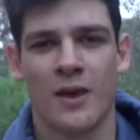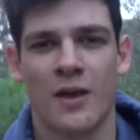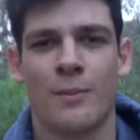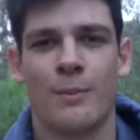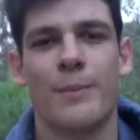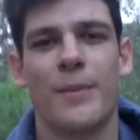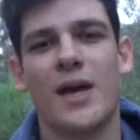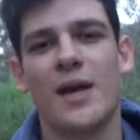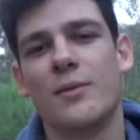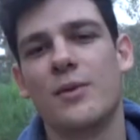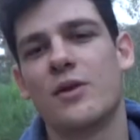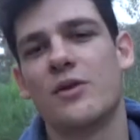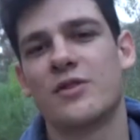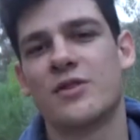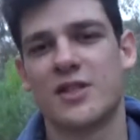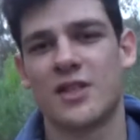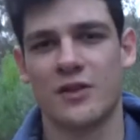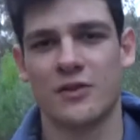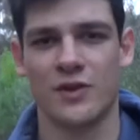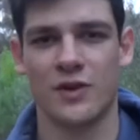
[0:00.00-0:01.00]
maybe there's a
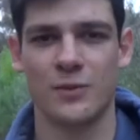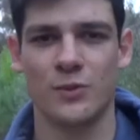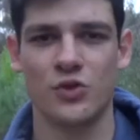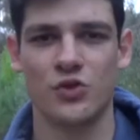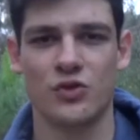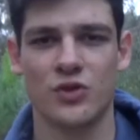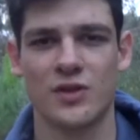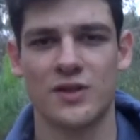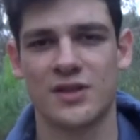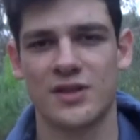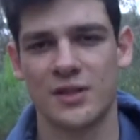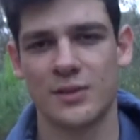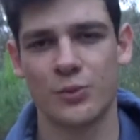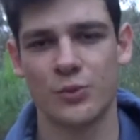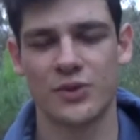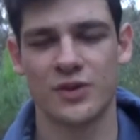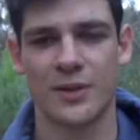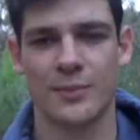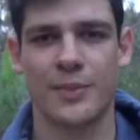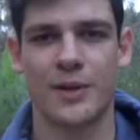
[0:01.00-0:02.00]
set of imagery and
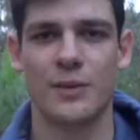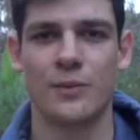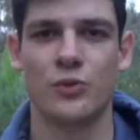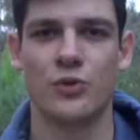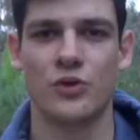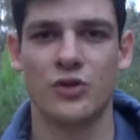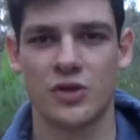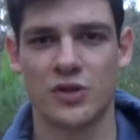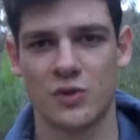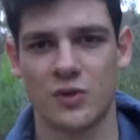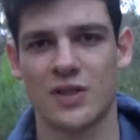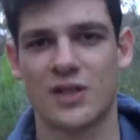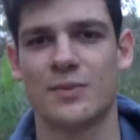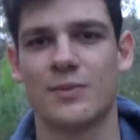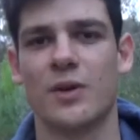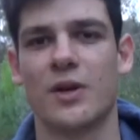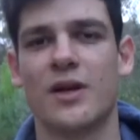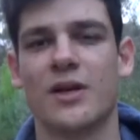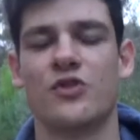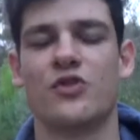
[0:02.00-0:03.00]
symbols that people use to
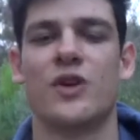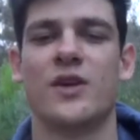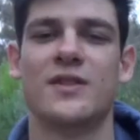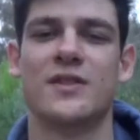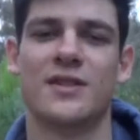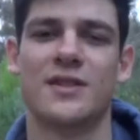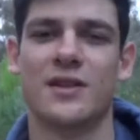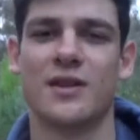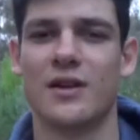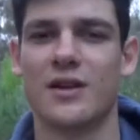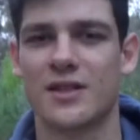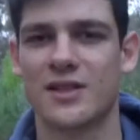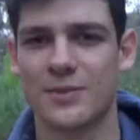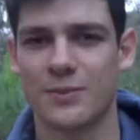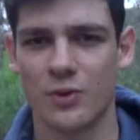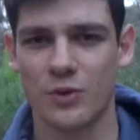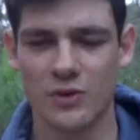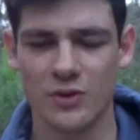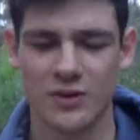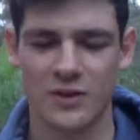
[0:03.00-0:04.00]
explain transcendent
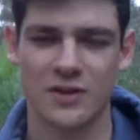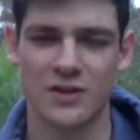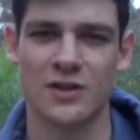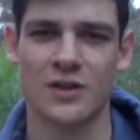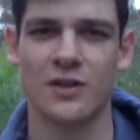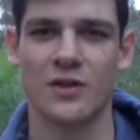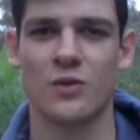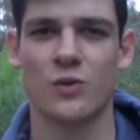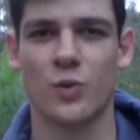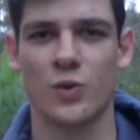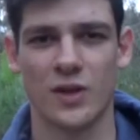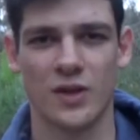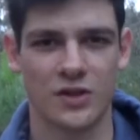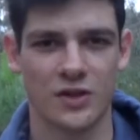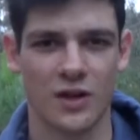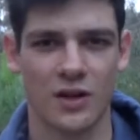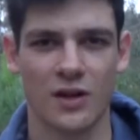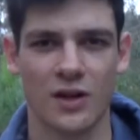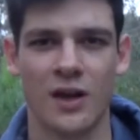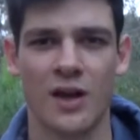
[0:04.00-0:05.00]
experiences with each
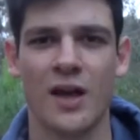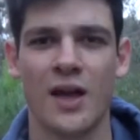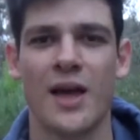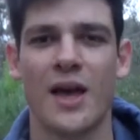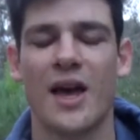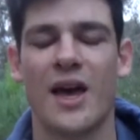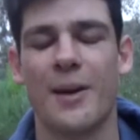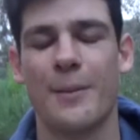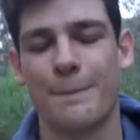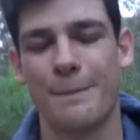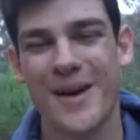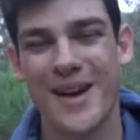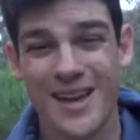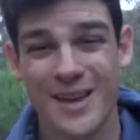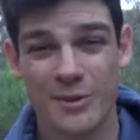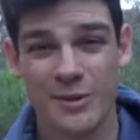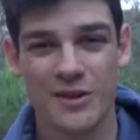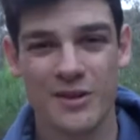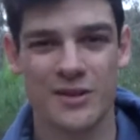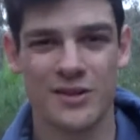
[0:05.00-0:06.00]
other, and
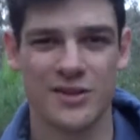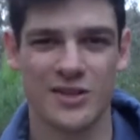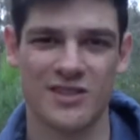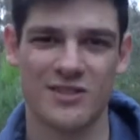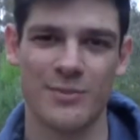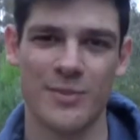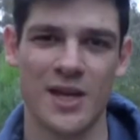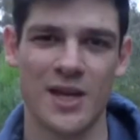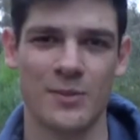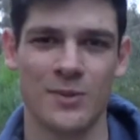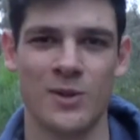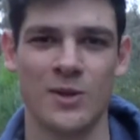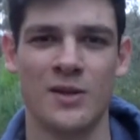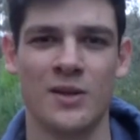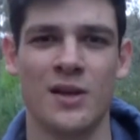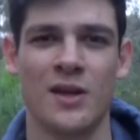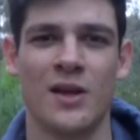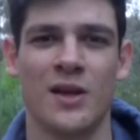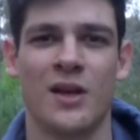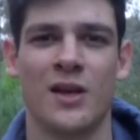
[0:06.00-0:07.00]
maybe, just maybe,
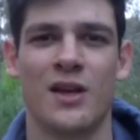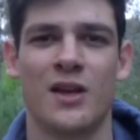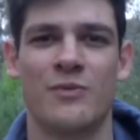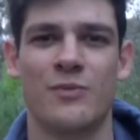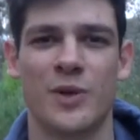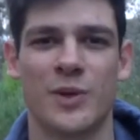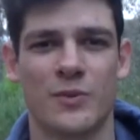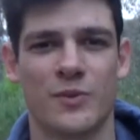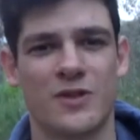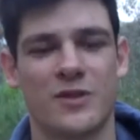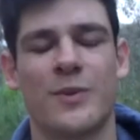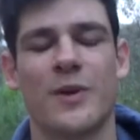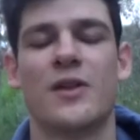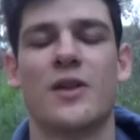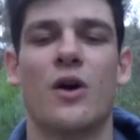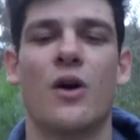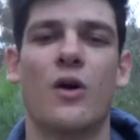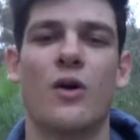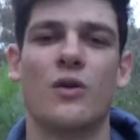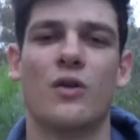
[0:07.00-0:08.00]
if people have spent
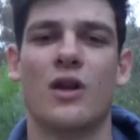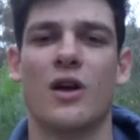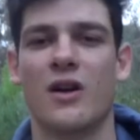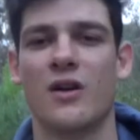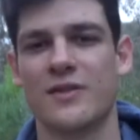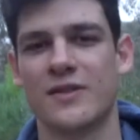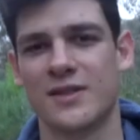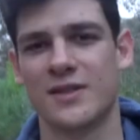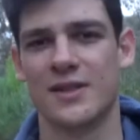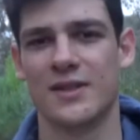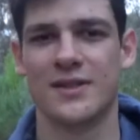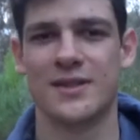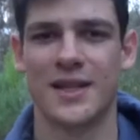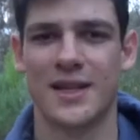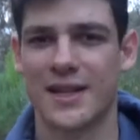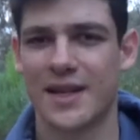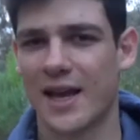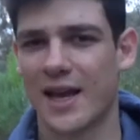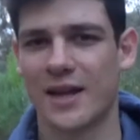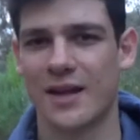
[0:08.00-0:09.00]
their whole lives
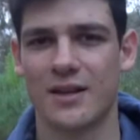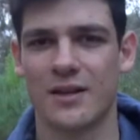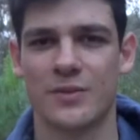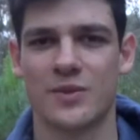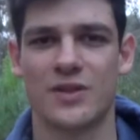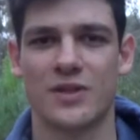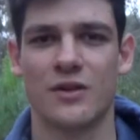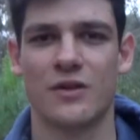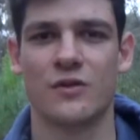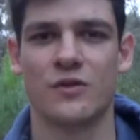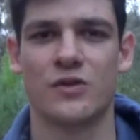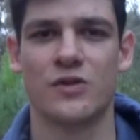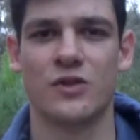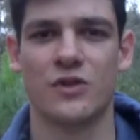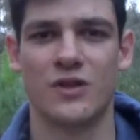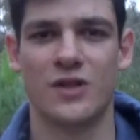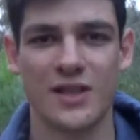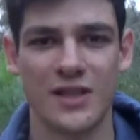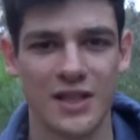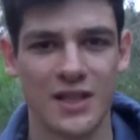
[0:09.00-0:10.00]
dedicating themselves to
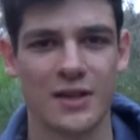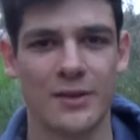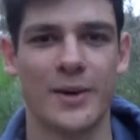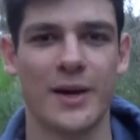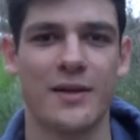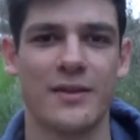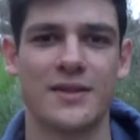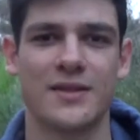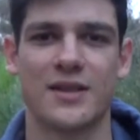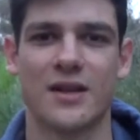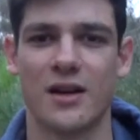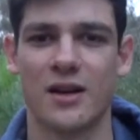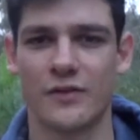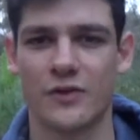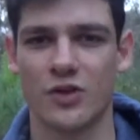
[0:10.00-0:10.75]
thinking about these kind of